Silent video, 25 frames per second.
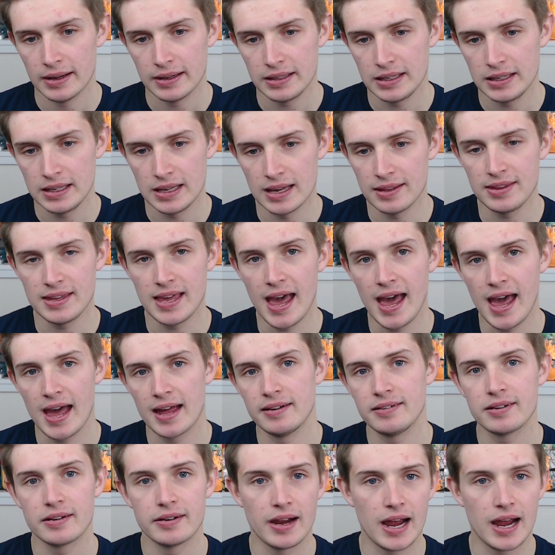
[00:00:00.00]
in the
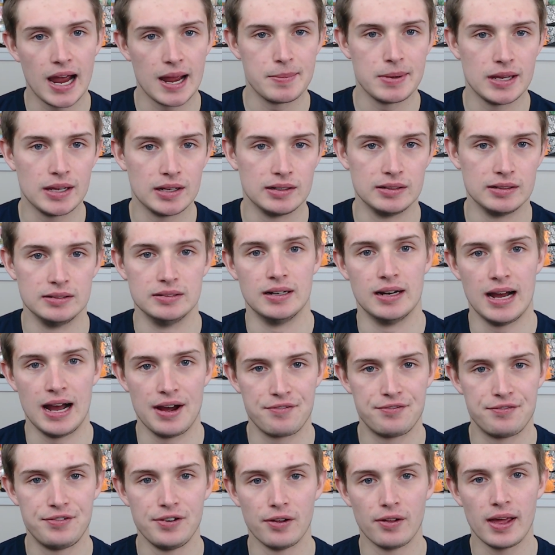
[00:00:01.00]
end, I mean, I
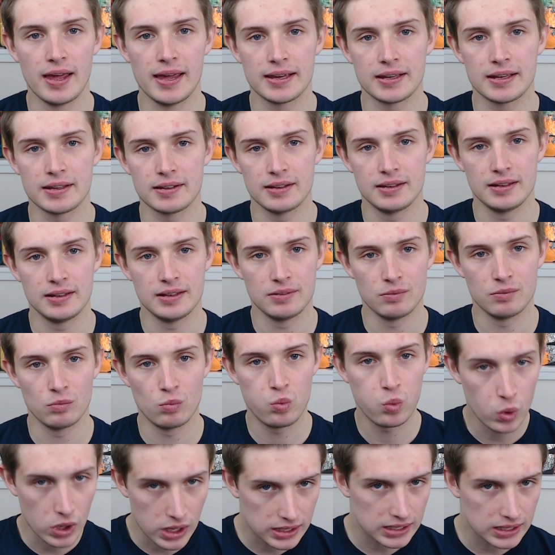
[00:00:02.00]
feel like
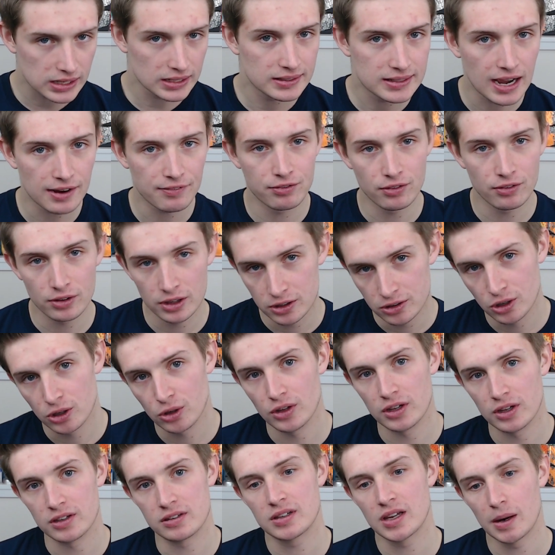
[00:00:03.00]
we can definitely do
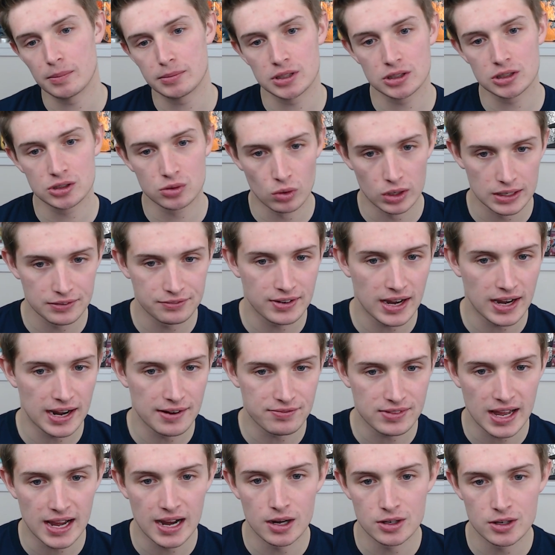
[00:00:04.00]
this, get up to
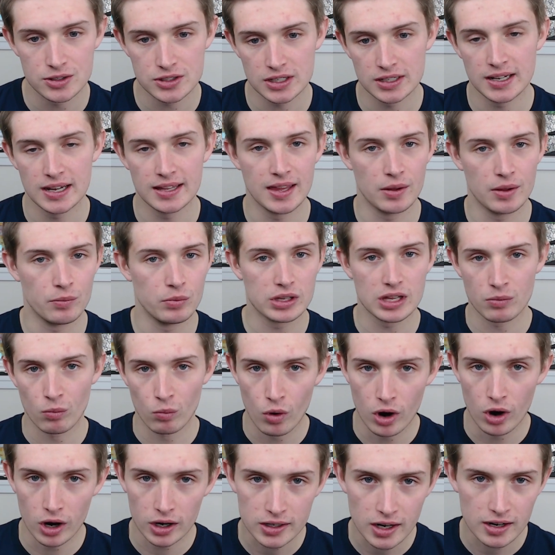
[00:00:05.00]
25,000, and then we can
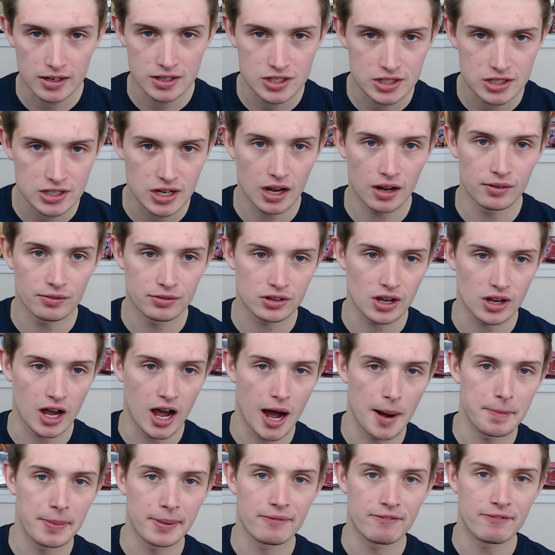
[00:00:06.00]
work ourselves
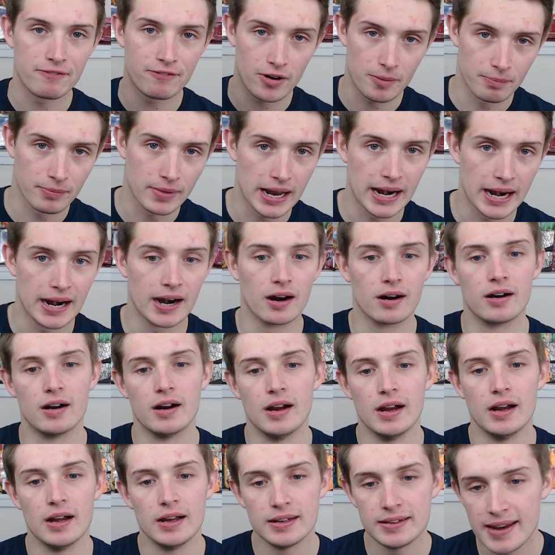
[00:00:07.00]
up from there.
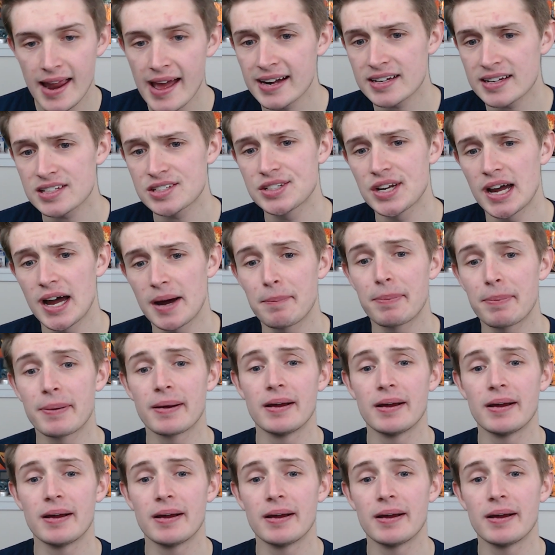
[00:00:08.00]
Next up,